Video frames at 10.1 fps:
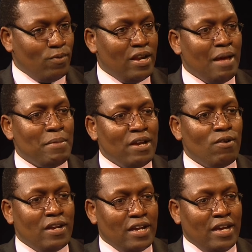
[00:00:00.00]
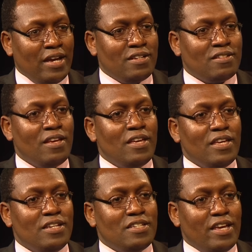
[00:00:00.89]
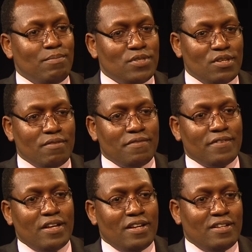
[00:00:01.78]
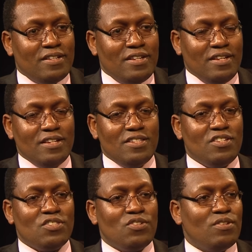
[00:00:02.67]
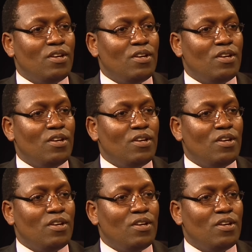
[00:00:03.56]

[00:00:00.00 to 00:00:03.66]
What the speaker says: What am I going to get in terms of just